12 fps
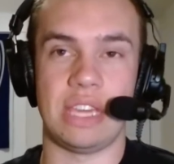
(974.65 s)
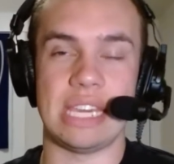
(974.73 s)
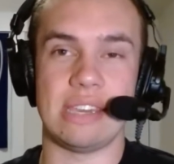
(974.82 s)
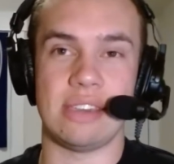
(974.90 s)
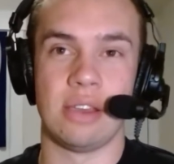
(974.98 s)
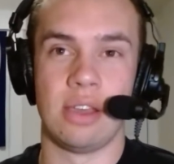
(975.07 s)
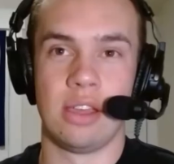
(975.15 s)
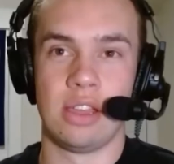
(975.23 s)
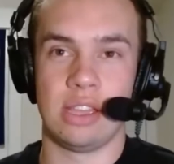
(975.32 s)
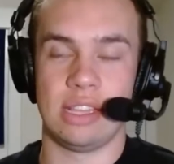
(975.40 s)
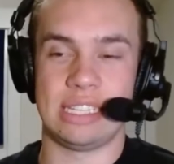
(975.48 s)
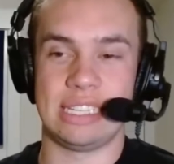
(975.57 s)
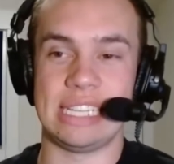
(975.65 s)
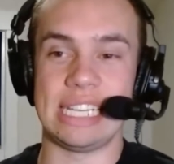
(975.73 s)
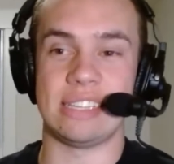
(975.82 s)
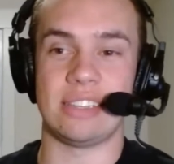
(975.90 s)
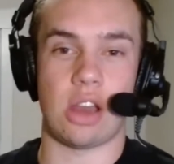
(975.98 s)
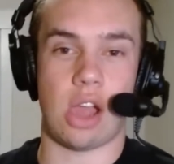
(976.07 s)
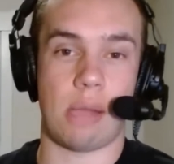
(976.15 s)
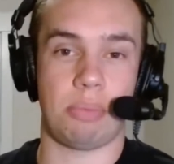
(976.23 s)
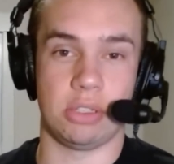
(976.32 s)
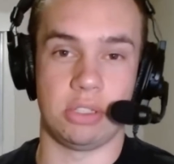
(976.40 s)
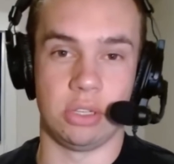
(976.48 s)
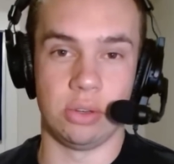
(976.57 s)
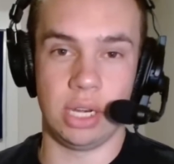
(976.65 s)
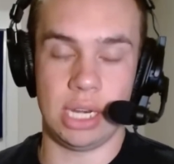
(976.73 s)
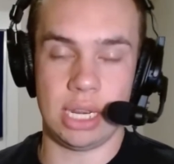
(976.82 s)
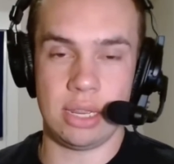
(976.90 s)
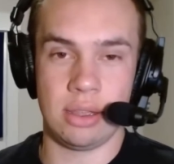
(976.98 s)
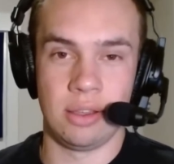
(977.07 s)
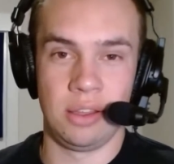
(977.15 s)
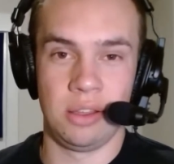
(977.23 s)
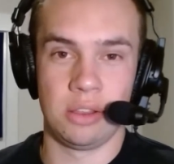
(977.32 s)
he sees an opportunity